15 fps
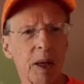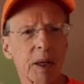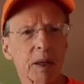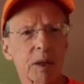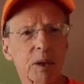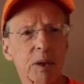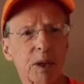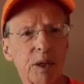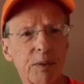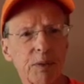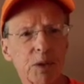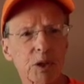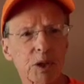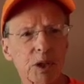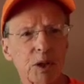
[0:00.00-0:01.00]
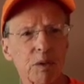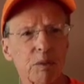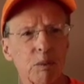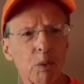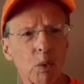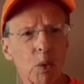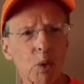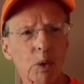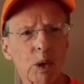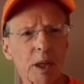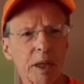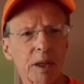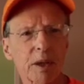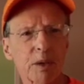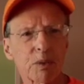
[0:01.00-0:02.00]
To give yourself more
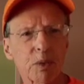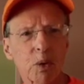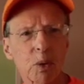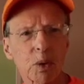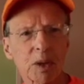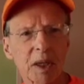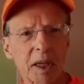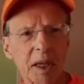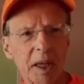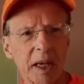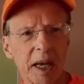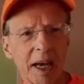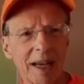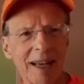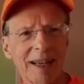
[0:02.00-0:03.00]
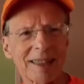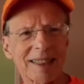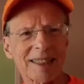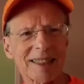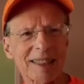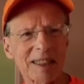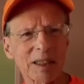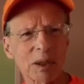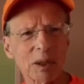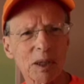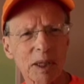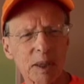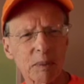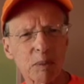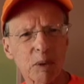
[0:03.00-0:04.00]
length of court to hit at and still
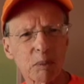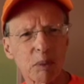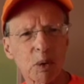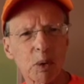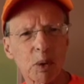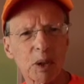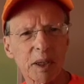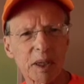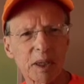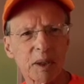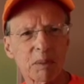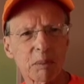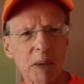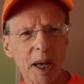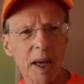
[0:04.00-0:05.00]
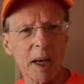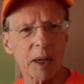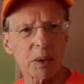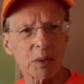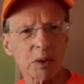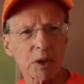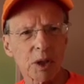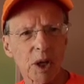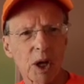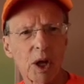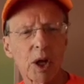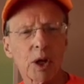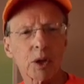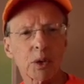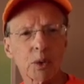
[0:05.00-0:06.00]
keep the ball in bounds,
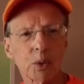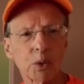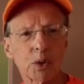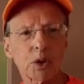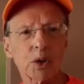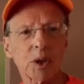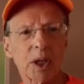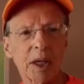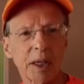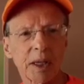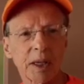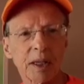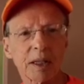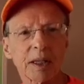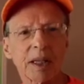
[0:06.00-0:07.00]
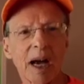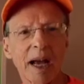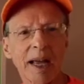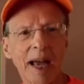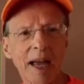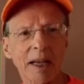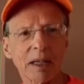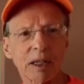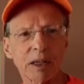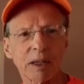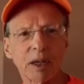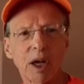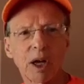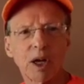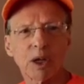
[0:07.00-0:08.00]
you should hit diagonally
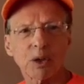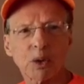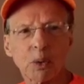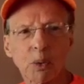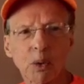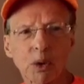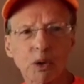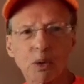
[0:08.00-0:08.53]
towards